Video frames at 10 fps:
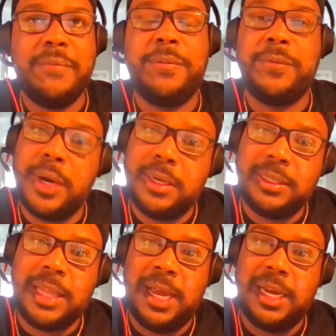a
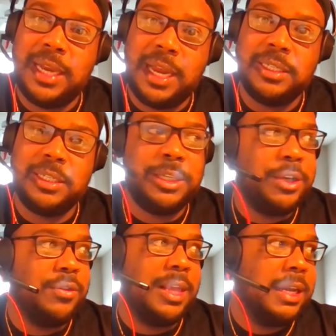friend that
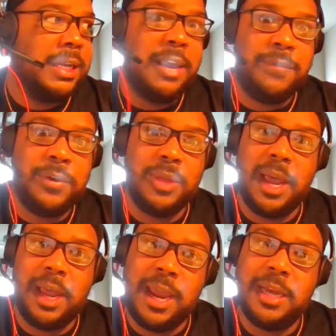gave you
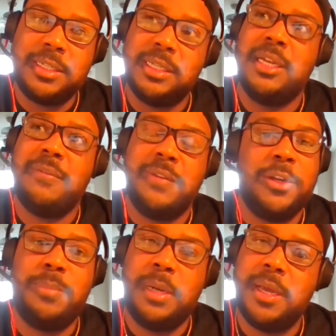that hand to live in
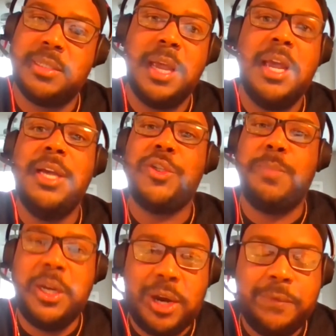their place. So
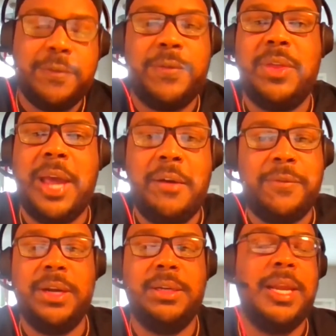be grateful for that
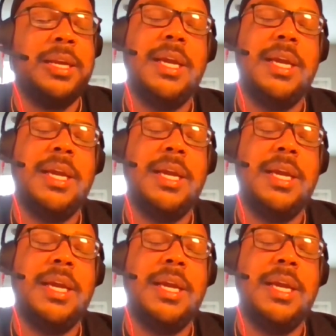friend. Like,